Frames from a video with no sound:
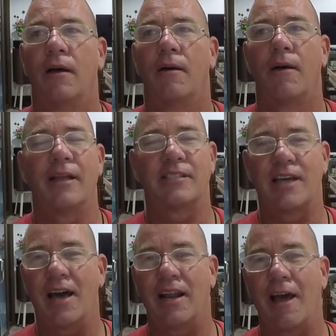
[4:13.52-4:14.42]
It's
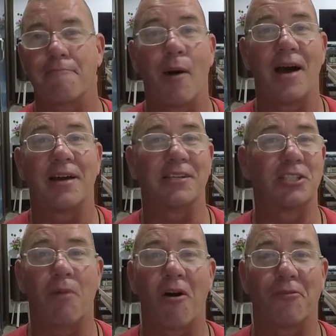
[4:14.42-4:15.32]
kind of like buying a
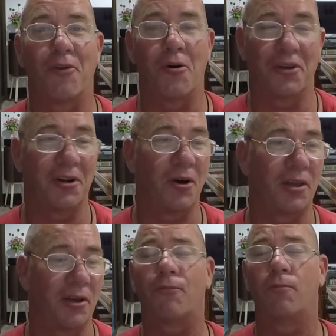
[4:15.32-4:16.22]
smartphone. You know,
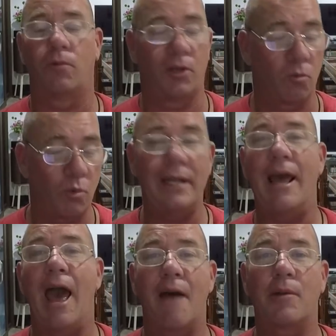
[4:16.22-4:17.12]
you're really
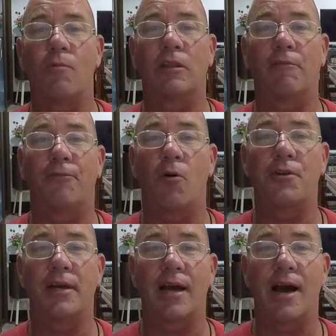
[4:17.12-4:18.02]
happy with the
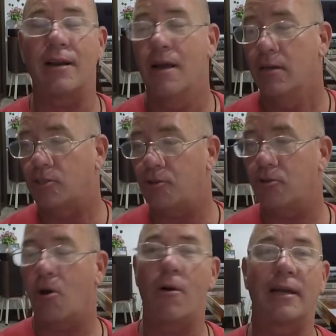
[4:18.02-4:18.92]
phone you got, so you
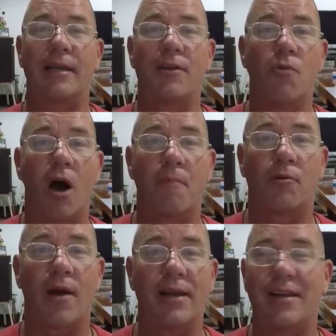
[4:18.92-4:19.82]
go and you
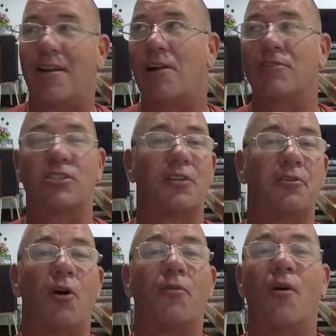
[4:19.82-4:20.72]
upgrade it, and all of a sudden
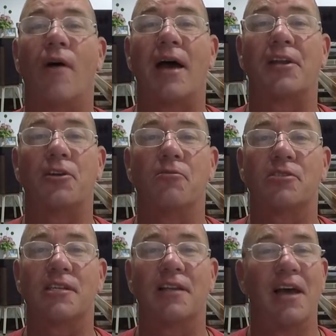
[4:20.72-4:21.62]
you don't know how to
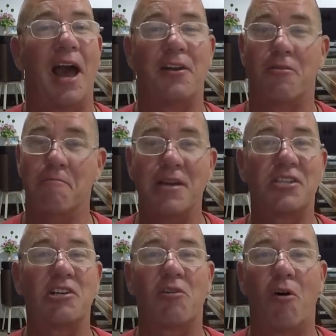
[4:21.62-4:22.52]
use it and you
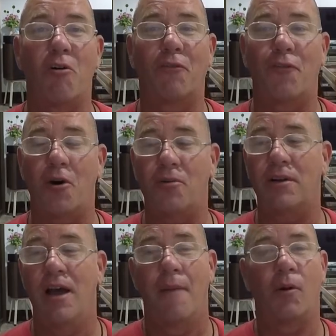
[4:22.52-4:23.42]
miss your old
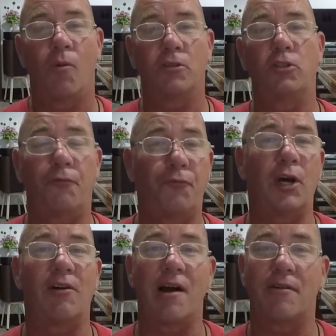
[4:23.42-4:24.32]
phone. But once you
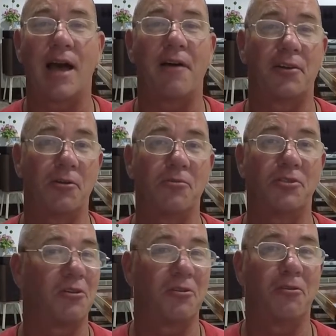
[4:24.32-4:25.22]
figure out how to
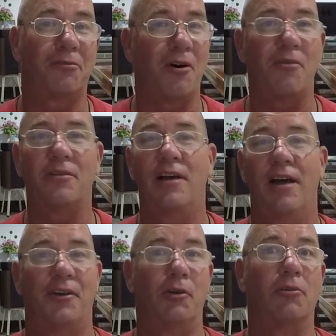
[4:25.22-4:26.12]
use your new phone,
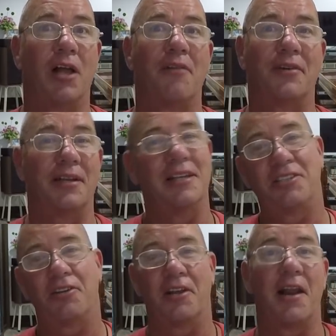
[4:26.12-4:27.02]
you love it
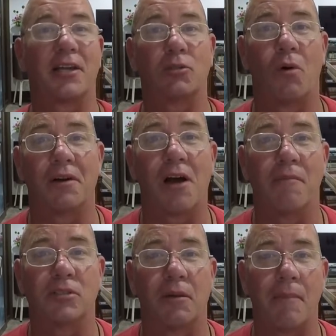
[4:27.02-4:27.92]
until the next one
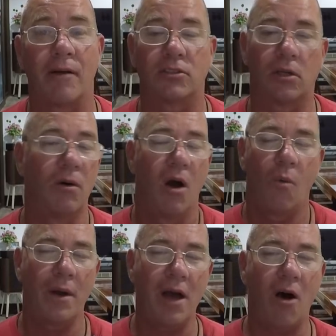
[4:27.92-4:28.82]
comes about. So
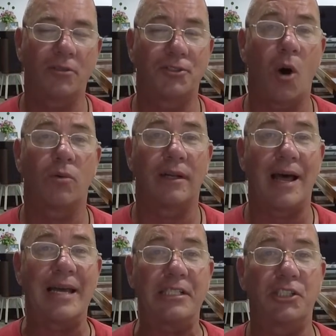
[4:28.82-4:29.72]
we all don't
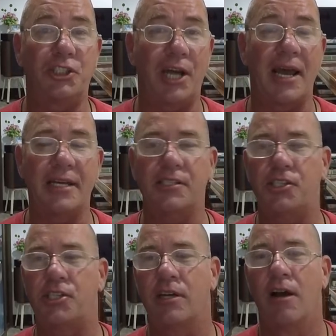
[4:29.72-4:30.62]
like
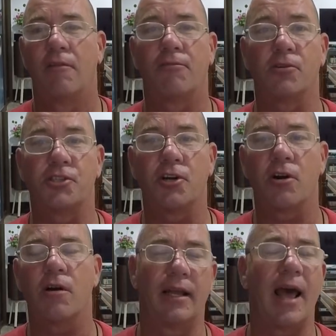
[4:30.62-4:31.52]
change, for
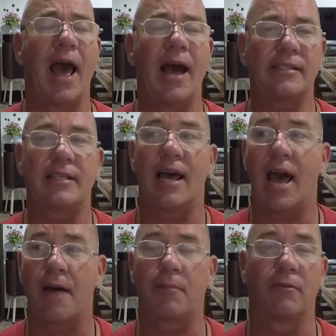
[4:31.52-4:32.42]
sure. It has to
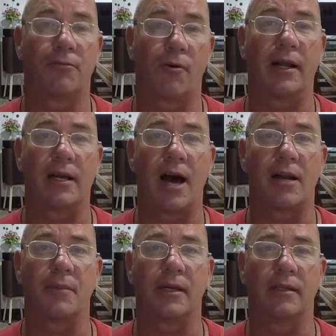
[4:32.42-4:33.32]
happen for an
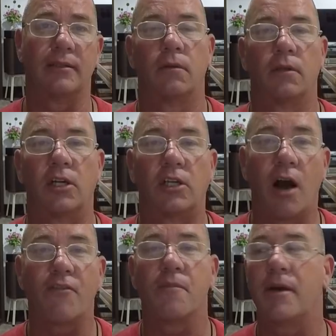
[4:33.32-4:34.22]
economy. The
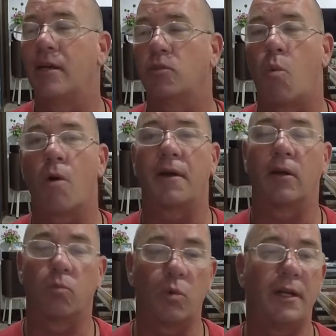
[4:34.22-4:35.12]
government is working really